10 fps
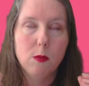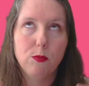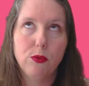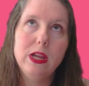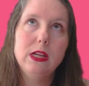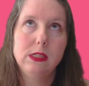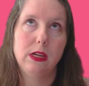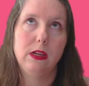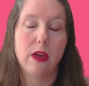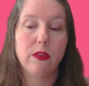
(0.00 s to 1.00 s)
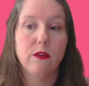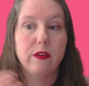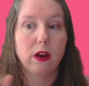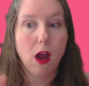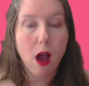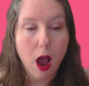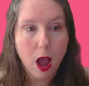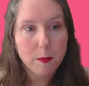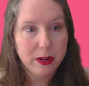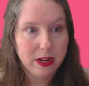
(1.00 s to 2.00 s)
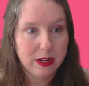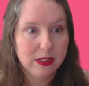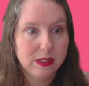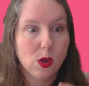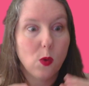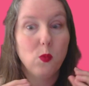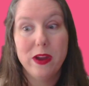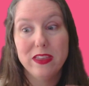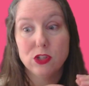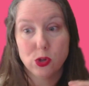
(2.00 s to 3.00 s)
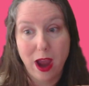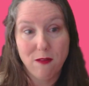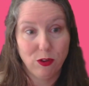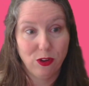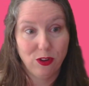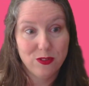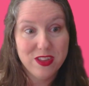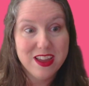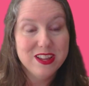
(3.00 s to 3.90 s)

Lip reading: bringing together their hobbies with travel.